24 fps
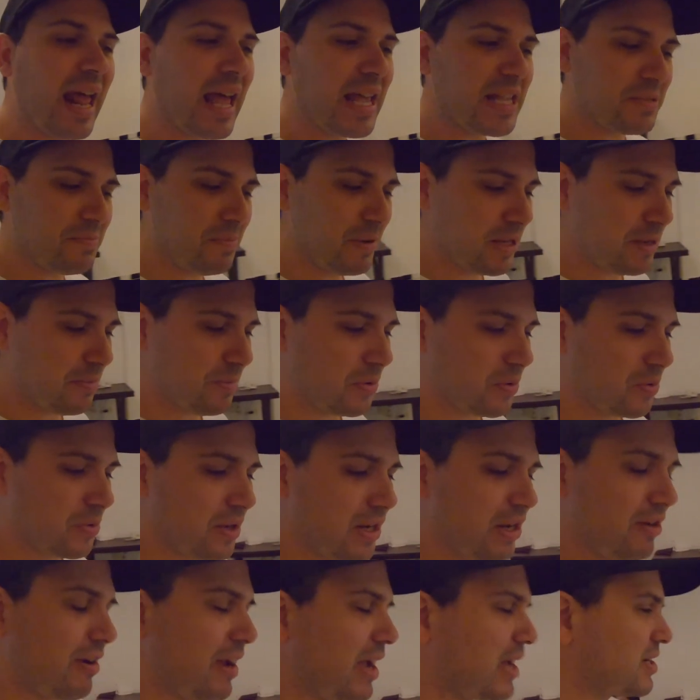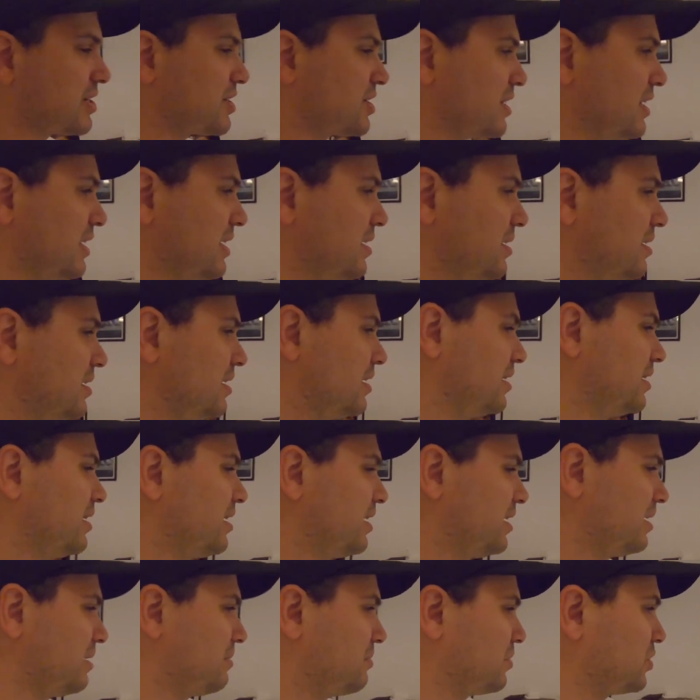has been a bit ordinary actually,
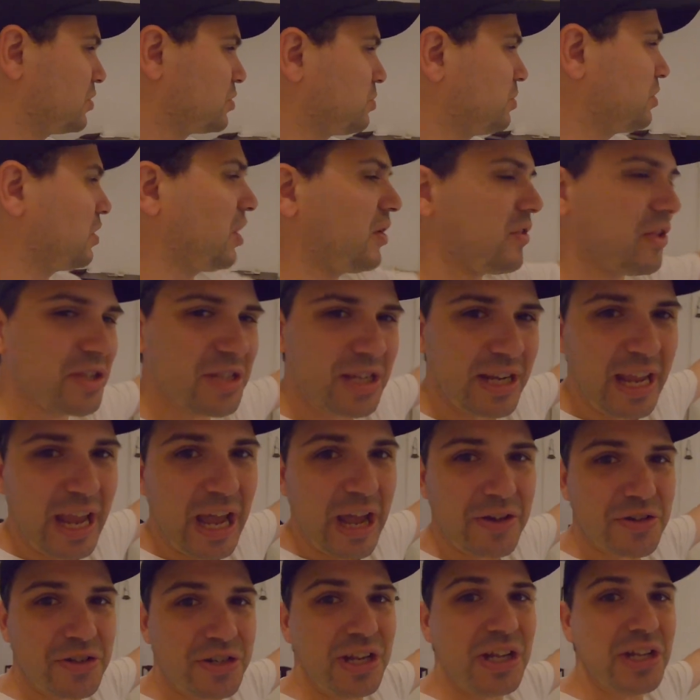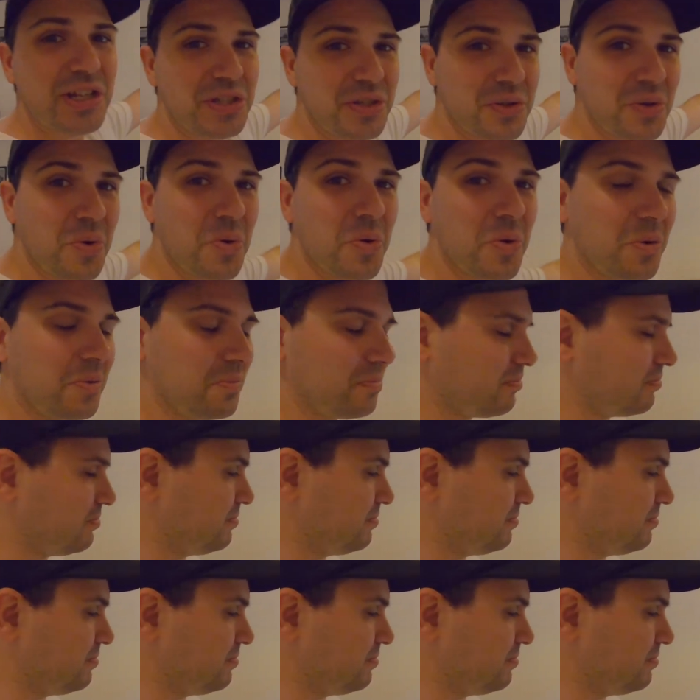because we know there's a couch next door,